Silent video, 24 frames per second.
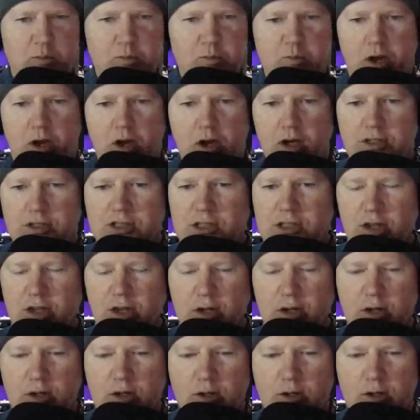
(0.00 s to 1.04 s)

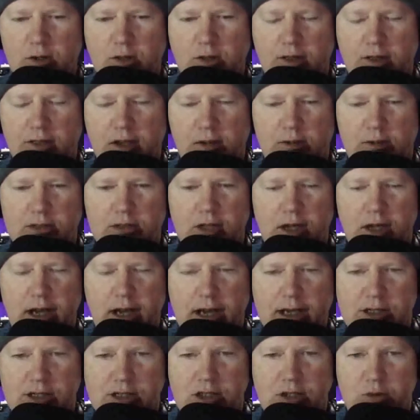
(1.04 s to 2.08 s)
Also, the thing I was going to
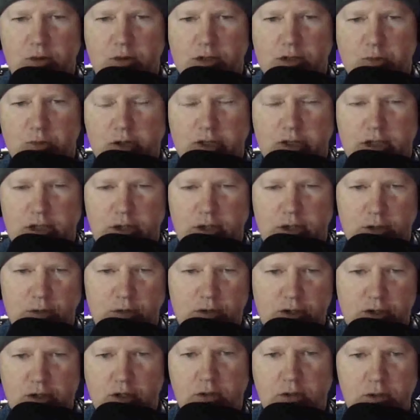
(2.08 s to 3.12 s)
ask you is, what do you
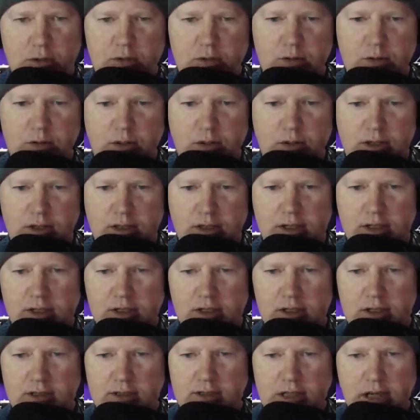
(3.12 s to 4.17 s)
do?
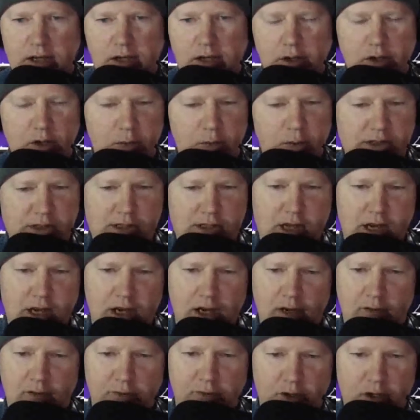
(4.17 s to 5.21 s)
Because I know you've been
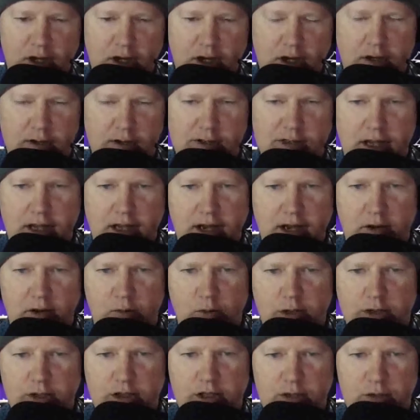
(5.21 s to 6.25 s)
singing for years now.
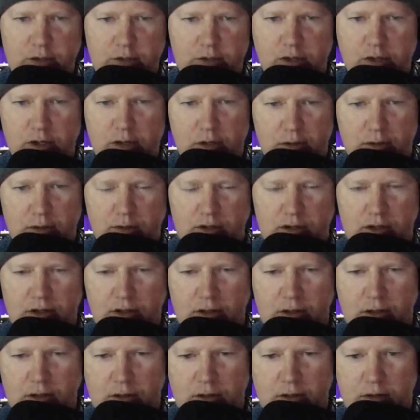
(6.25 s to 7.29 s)
What do you do
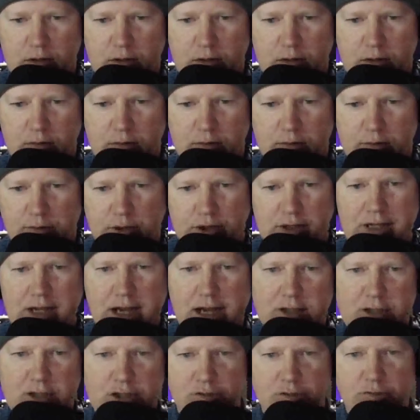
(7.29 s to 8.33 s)
to
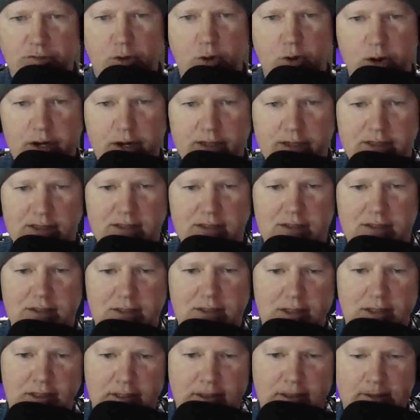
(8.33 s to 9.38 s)
protect your voice?
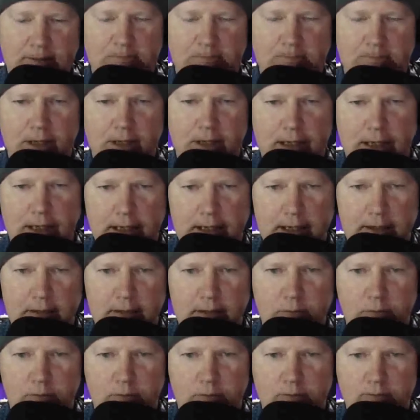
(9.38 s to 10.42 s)

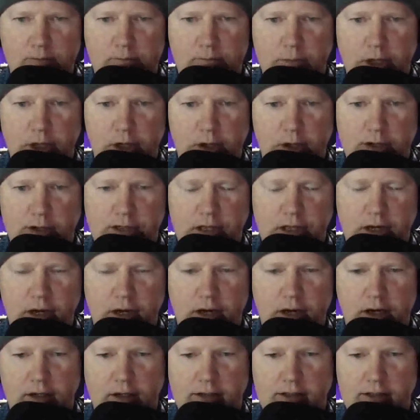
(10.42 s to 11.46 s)
Is
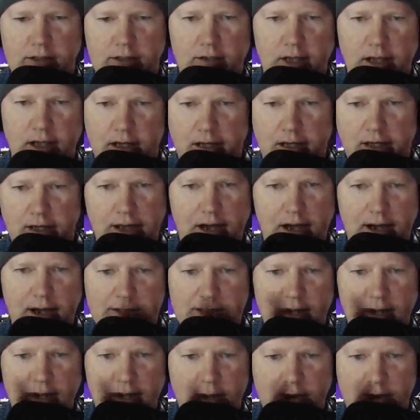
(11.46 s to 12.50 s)
there like a
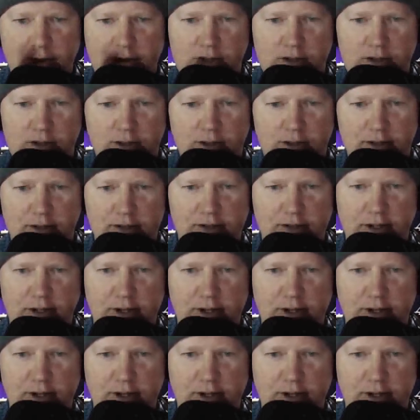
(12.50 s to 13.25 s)
cocktail that you're,